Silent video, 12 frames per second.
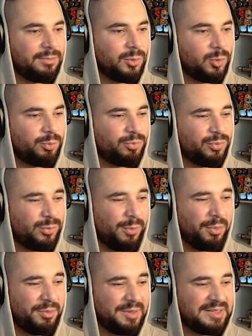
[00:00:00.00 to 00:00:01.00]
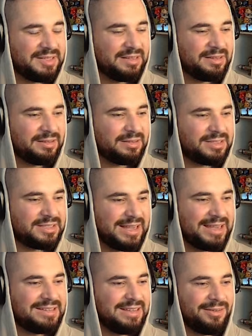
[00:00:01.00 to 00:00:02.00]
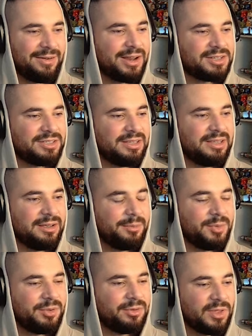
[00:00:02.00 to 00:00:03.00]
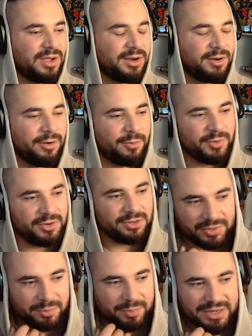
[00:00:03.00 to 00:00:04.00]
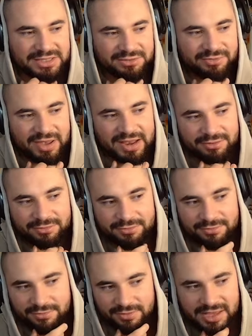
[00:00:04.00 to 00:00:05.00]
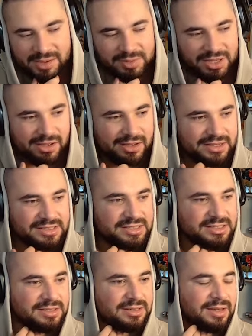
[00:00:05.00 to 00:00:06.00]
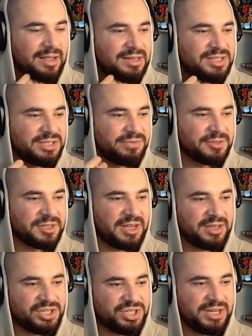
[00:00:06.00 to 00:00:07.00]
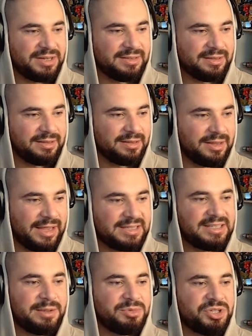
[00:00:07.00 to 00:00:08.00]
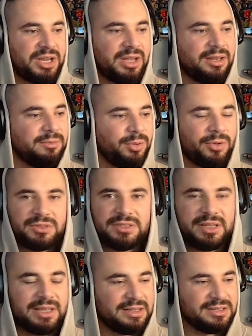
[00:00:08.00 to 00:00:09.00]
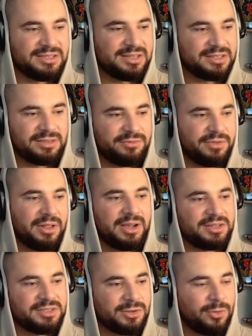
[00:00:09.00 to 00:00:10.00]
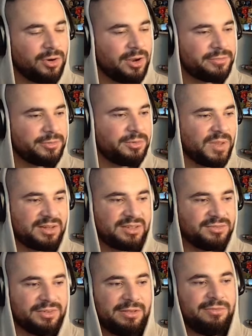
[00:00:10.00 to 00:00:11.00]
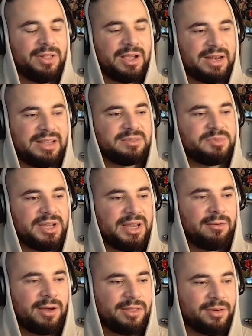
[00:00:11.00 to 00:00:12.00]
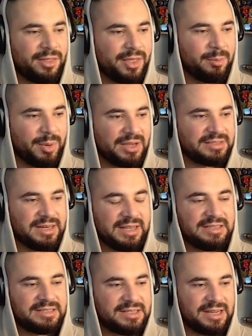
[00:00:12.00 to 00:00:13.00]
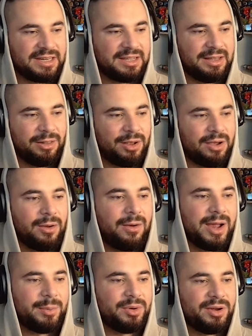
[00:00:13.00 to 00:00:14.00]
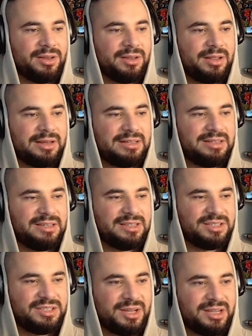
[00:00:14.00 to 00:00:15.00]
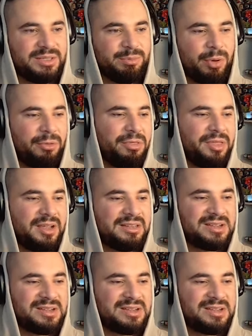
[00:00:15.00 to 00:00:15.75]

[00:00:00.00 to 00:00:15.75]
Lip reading: or probably C tier, actually. I don't know, I'm not the biggest fan of the MDR. It just feels like a shit SMG, personally. It just doesn't feel like an assault rifle. It doesn't really feel like an SMG either. I think because it is technically like a hybrid, it just does both things